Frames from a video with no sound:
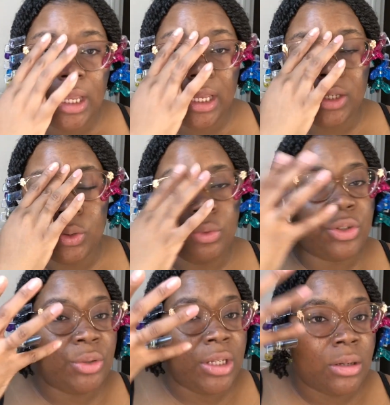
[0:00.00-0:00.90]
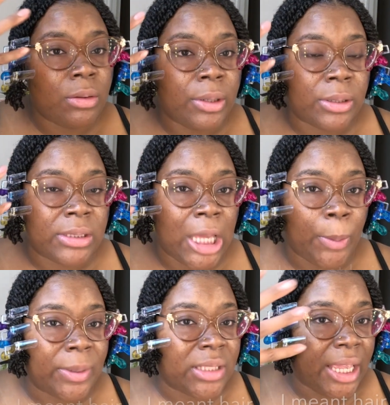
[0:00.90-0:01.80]
and as soon as you get it on your
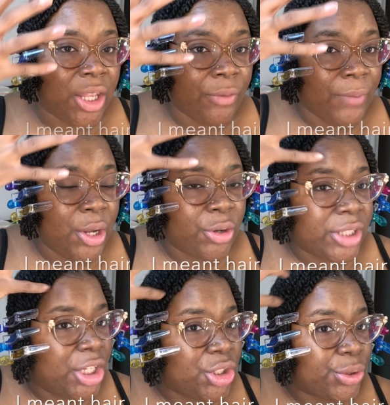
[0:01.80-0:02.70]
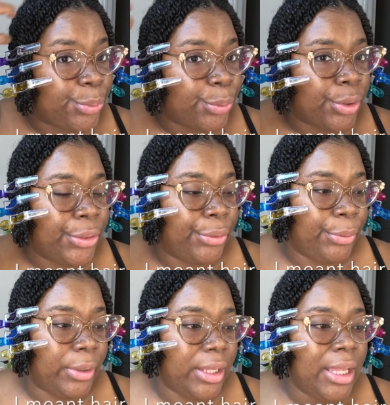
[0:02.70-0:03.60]
scalp, it's like your fingers can just run through
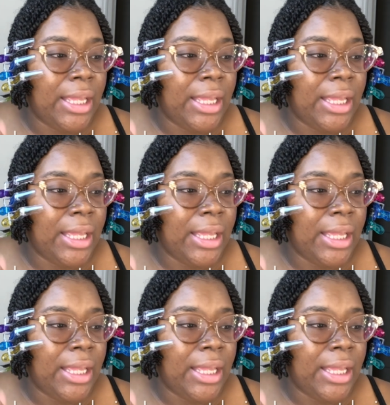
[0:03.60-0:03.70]
it.